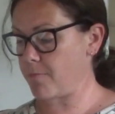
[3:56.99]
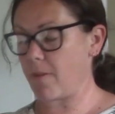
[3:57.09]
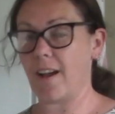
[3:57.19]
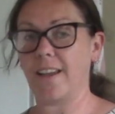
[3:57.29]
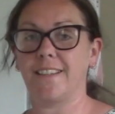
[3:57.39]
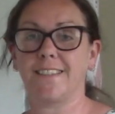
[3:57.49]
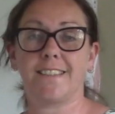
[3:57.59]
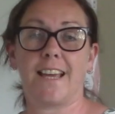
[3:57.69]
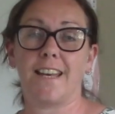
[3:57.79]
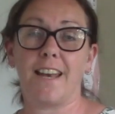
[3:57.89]
my
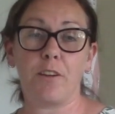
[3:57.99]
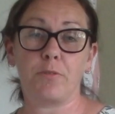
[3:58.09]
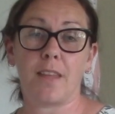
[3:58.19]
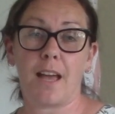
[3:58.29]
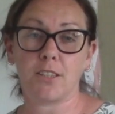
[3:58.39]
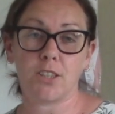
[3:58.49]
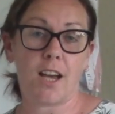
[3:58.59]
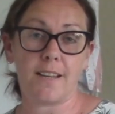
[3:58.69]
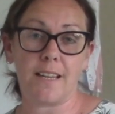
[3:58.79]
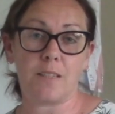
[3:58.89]
son loved that
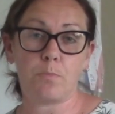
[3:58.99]
Chinese